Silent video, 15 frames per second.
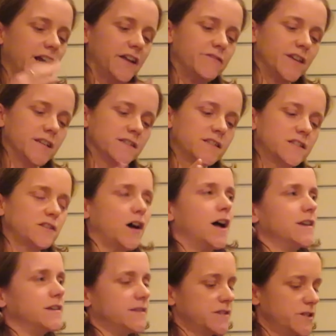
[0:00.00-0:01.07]
and then
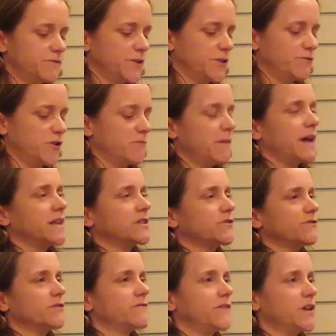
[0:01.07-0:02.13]
silence for the
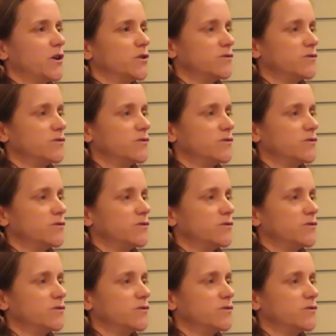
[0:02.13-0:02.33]
remainder of the